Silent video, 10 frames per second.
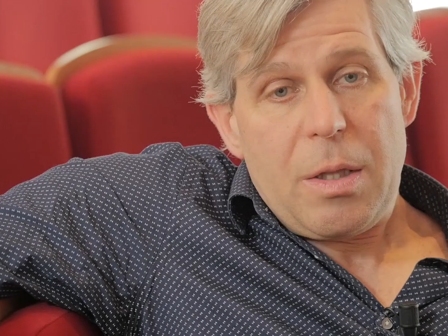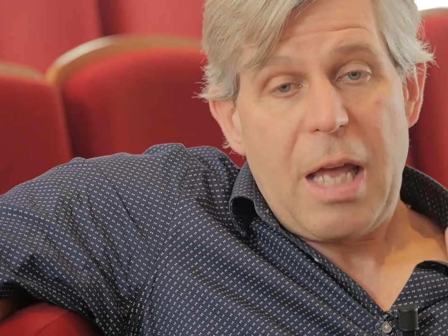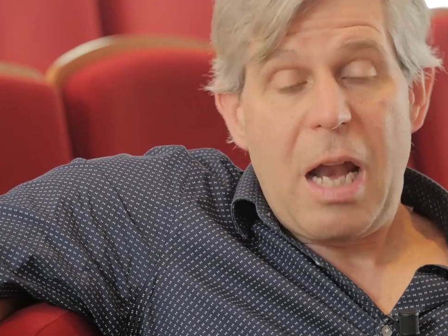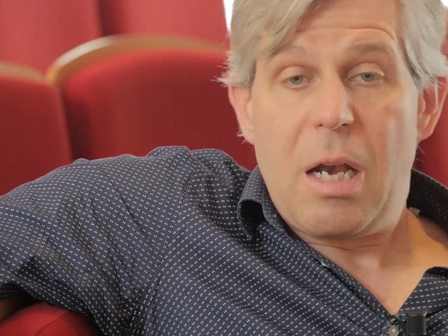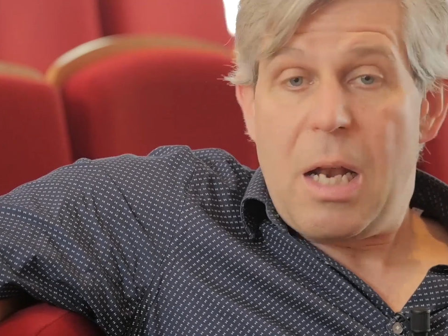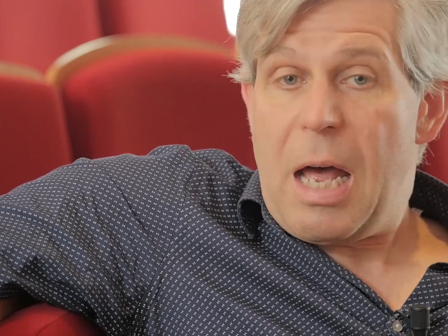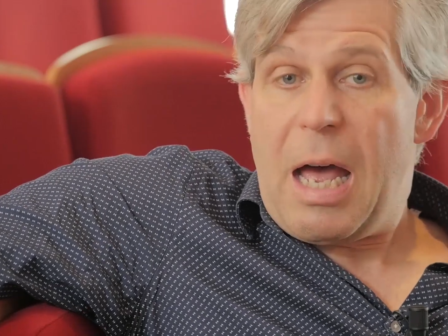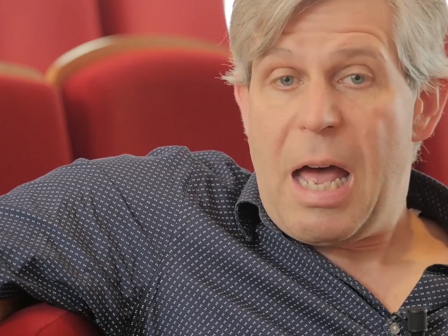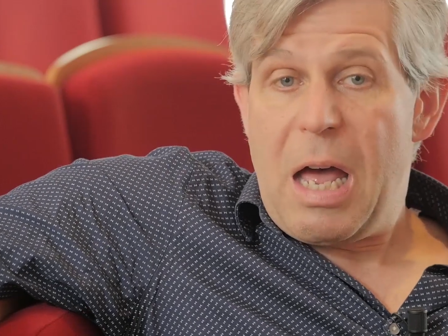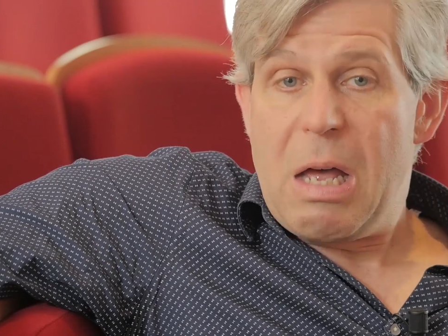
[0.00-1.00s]
Then
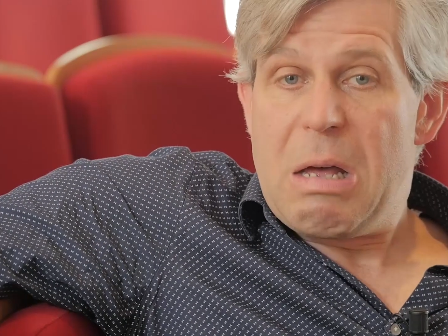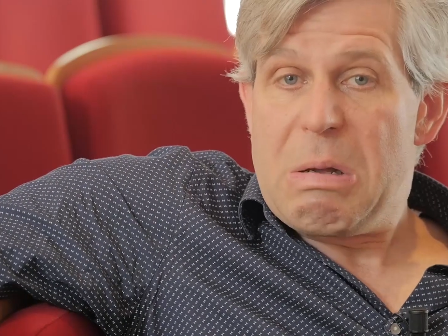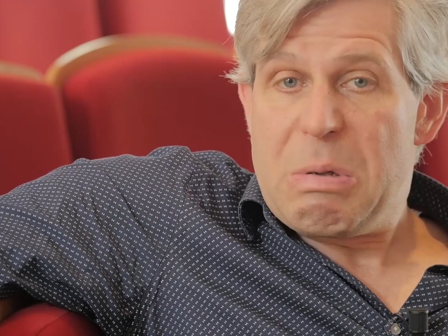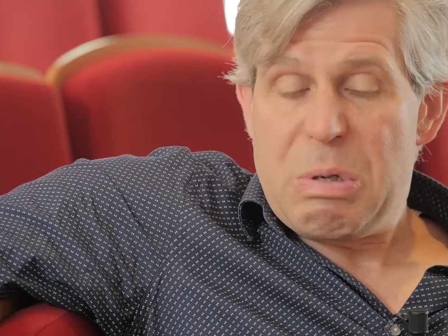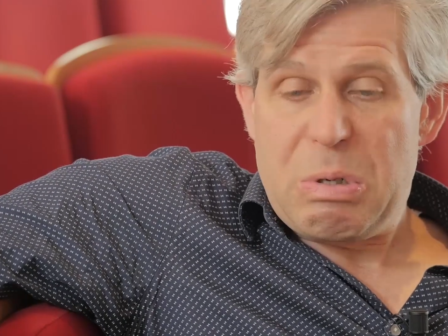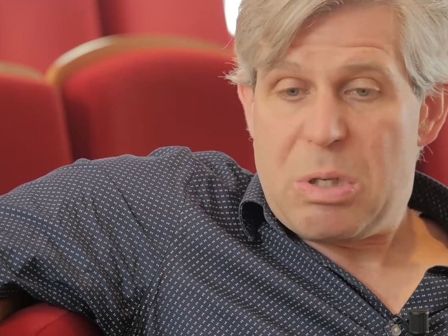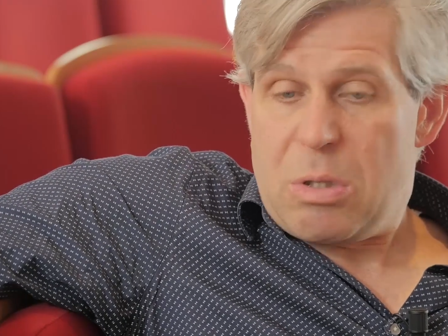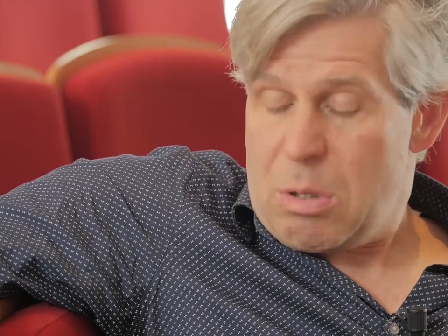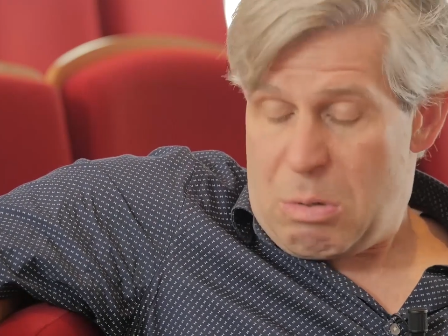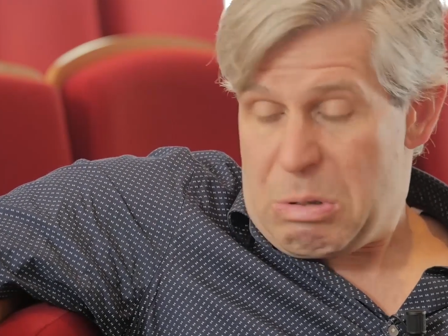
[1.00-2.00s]

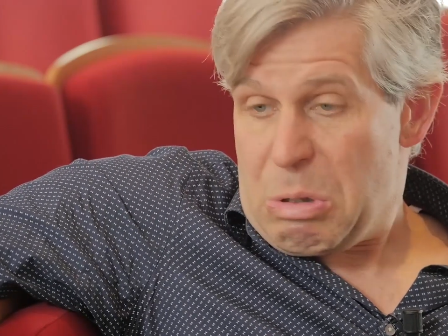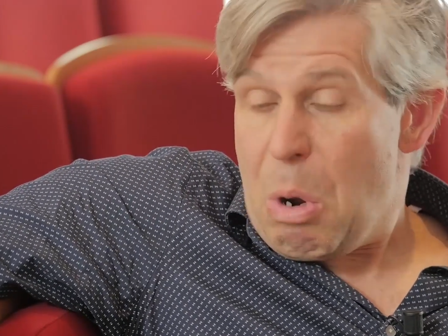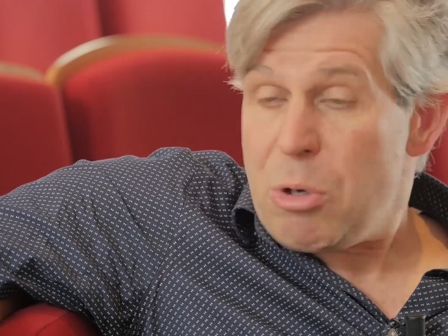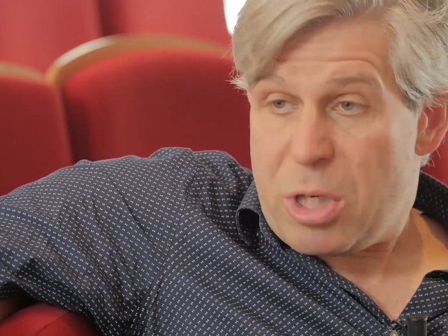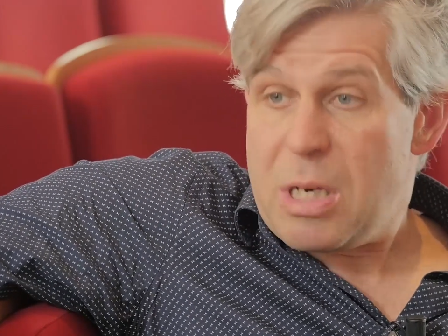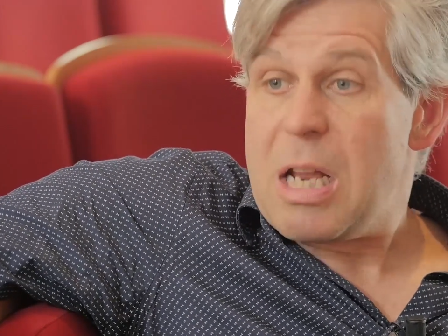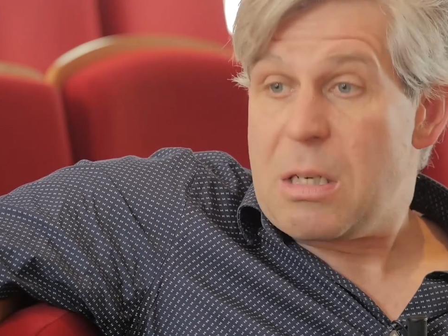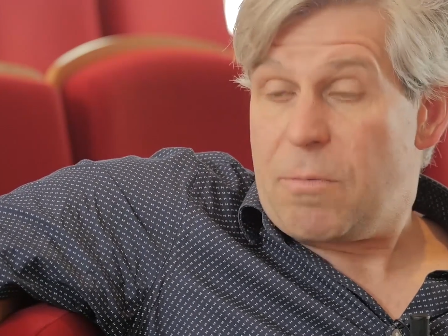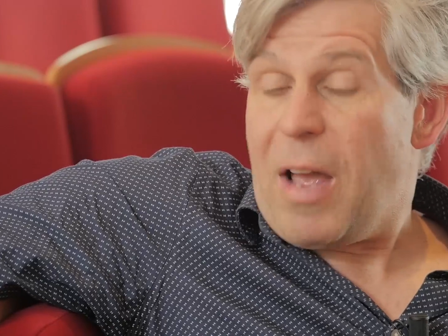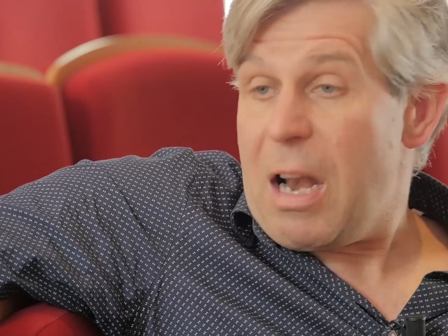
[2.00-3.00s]
you also
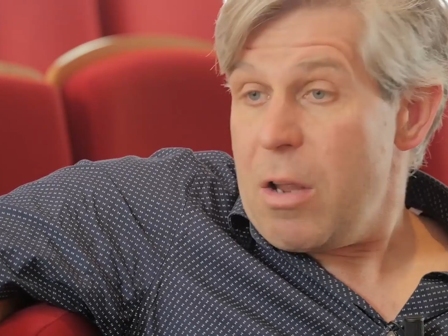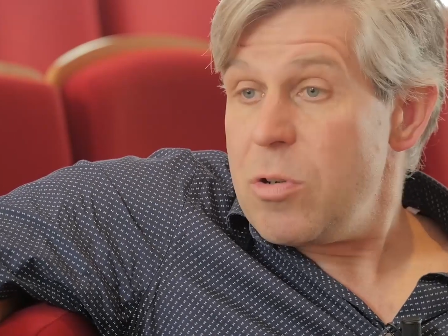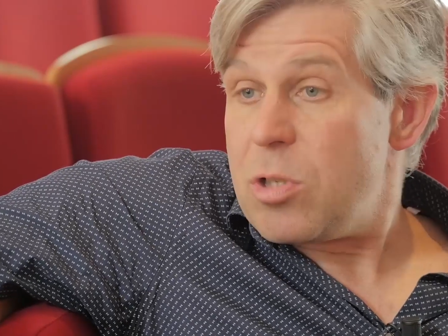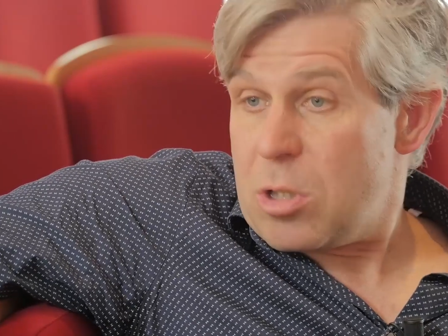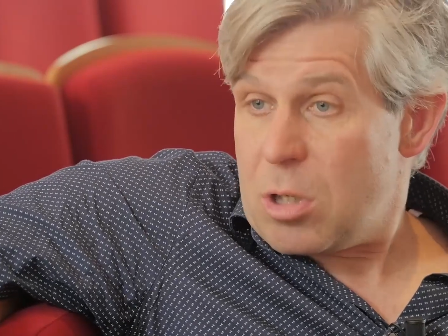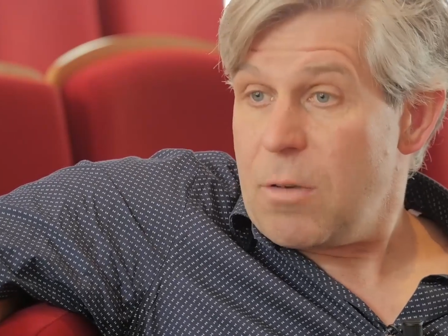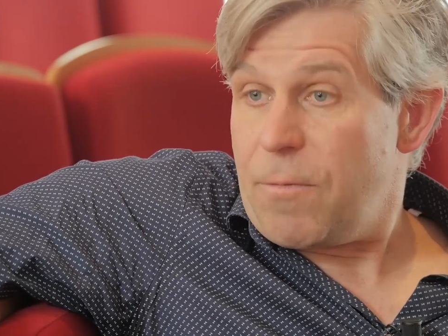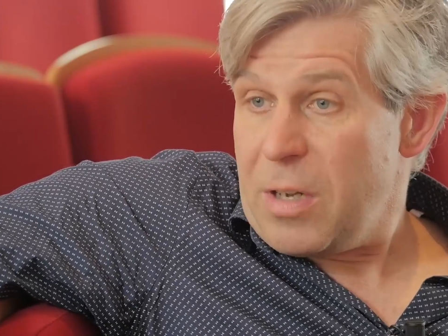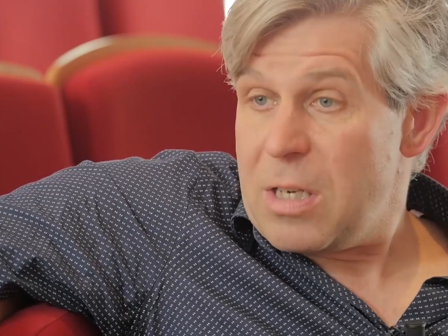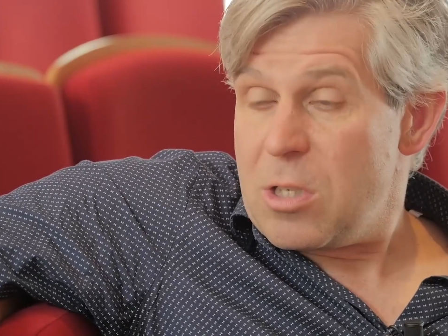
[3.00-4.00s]
need values to
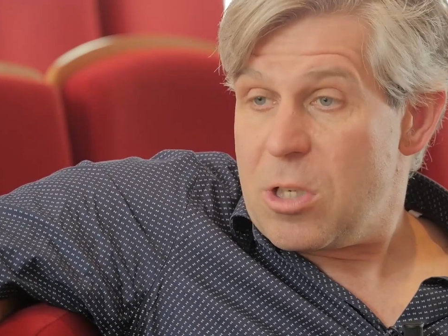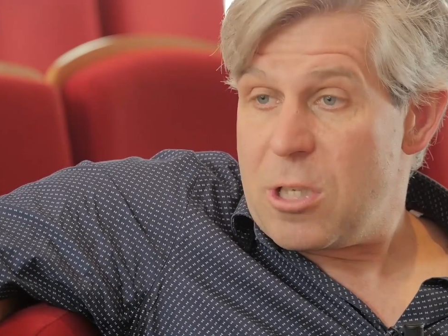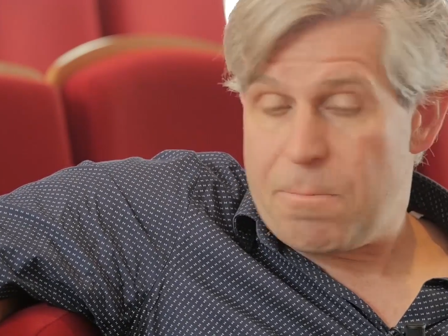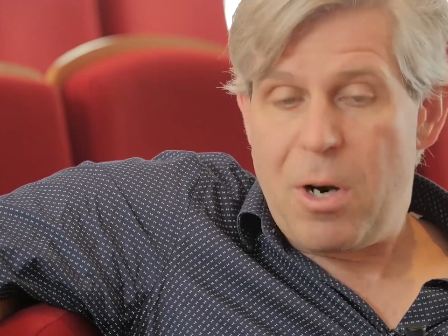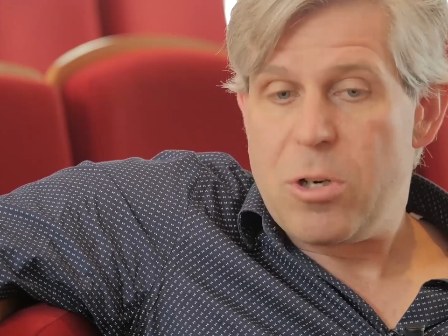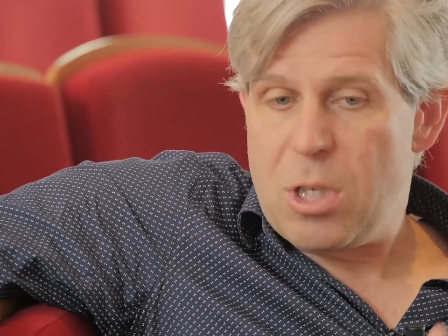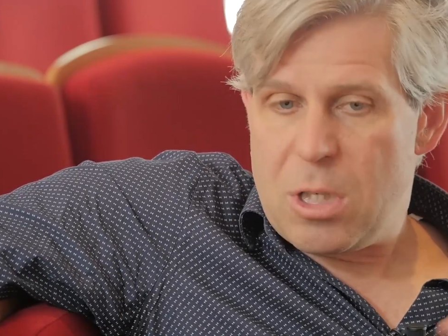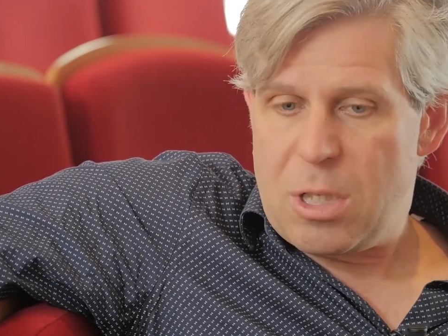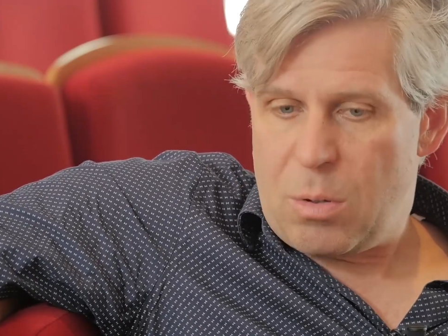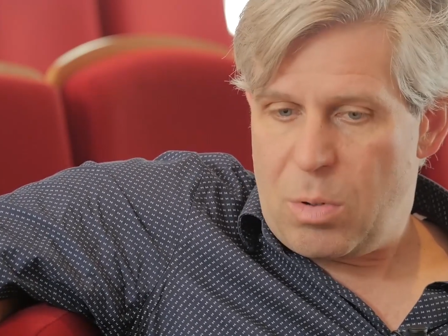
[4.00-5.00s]
feed into this
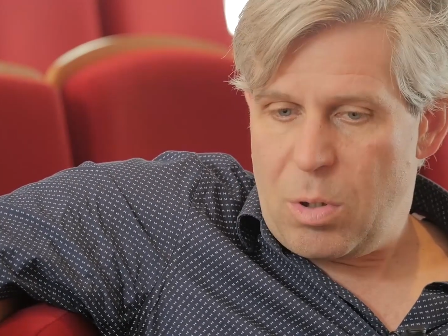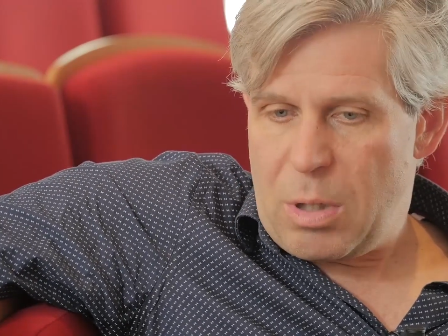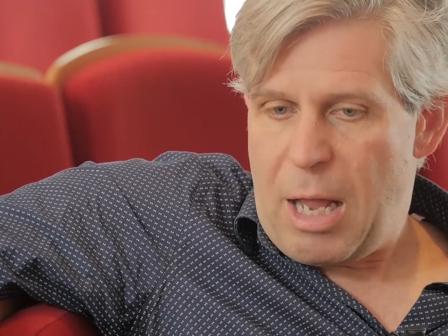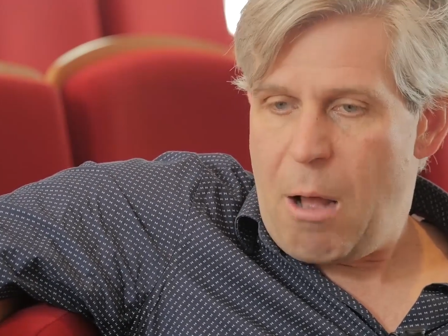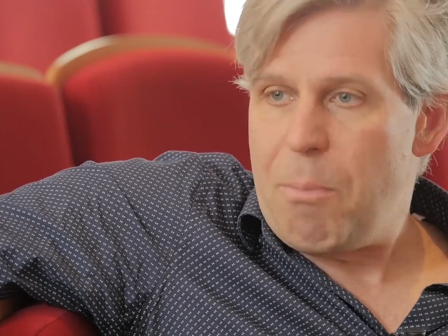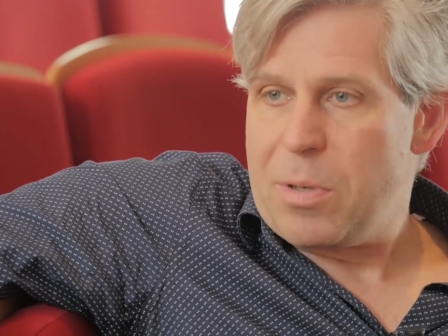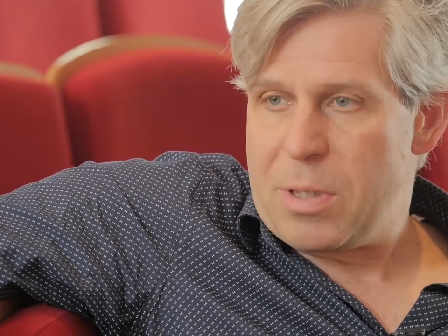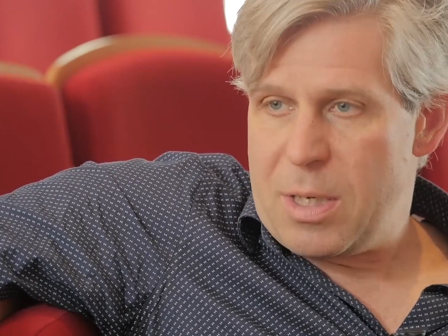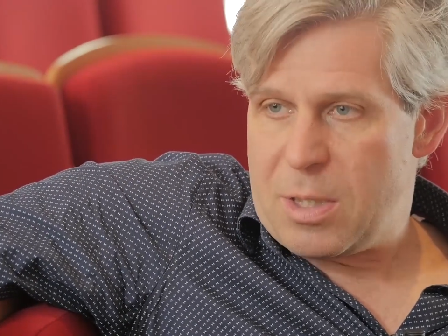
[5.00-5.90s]
process that will help with the